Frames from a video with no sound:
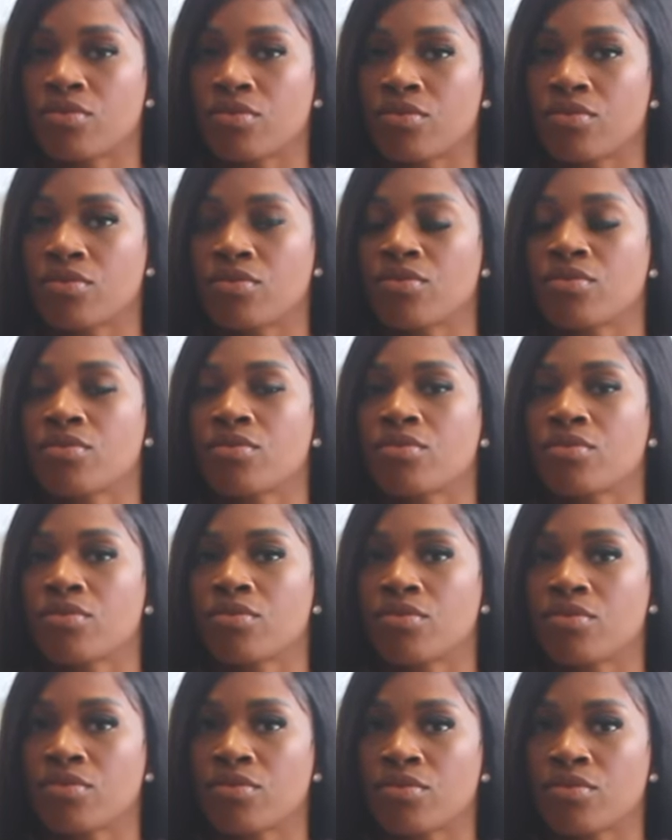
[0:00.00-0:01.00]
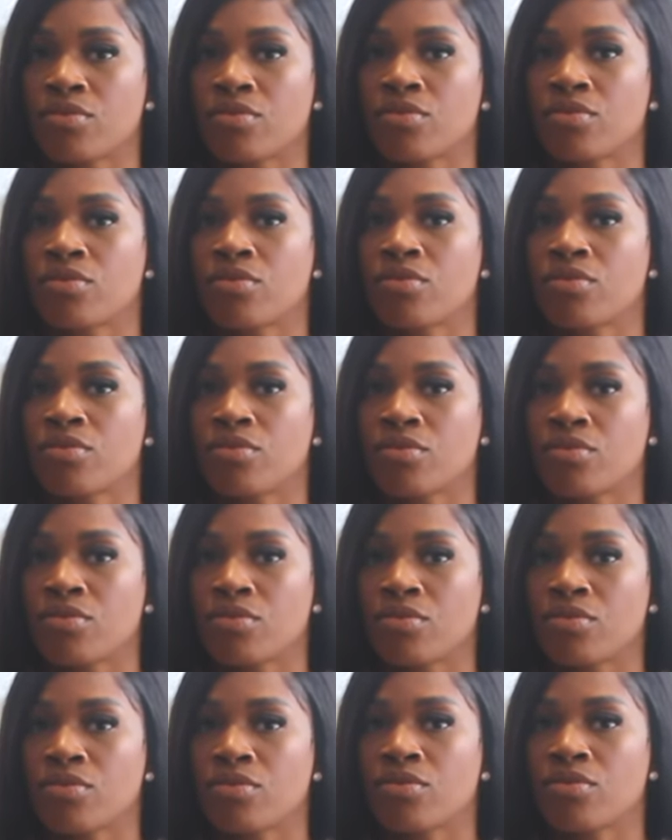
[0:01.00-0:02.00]

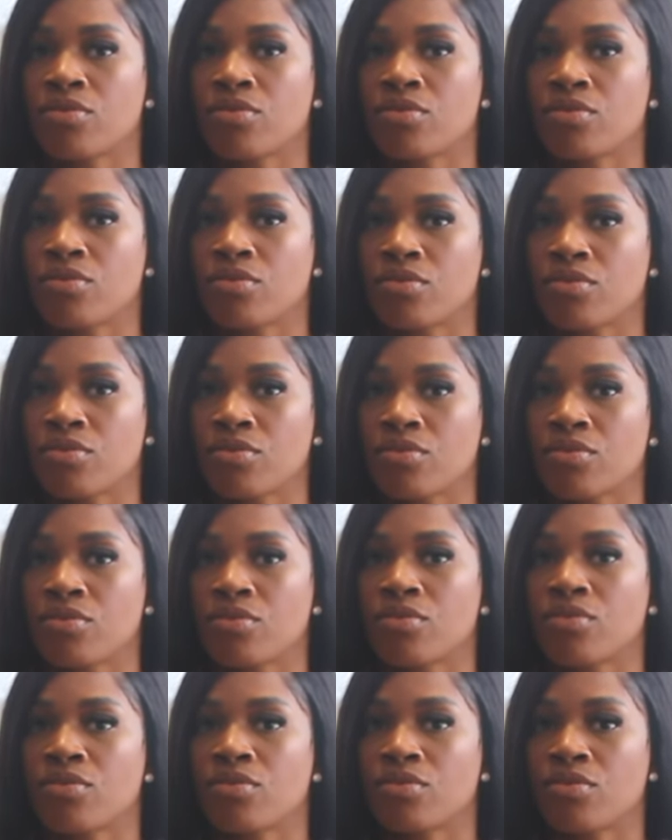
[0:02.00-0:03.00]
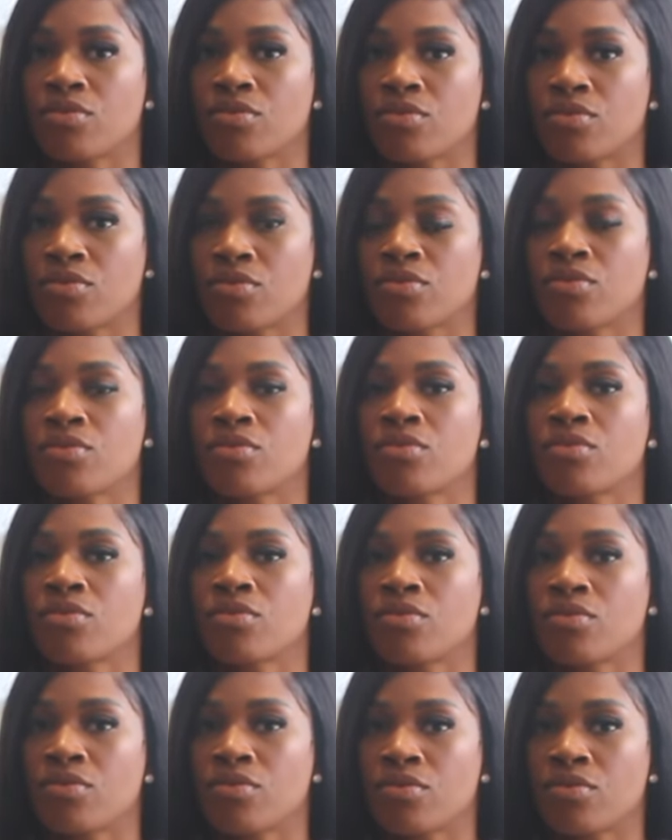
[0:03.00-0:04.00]

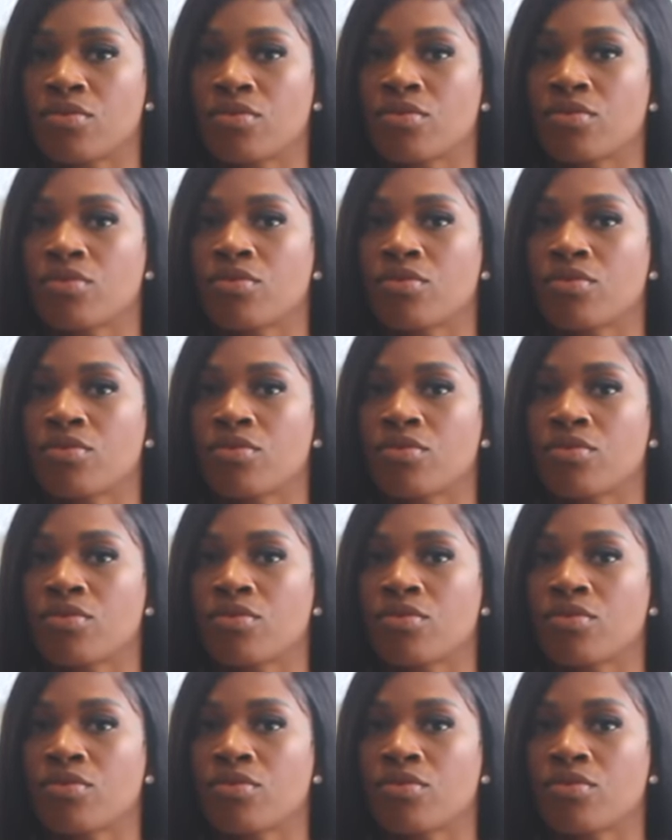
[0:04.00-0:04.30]
(silent)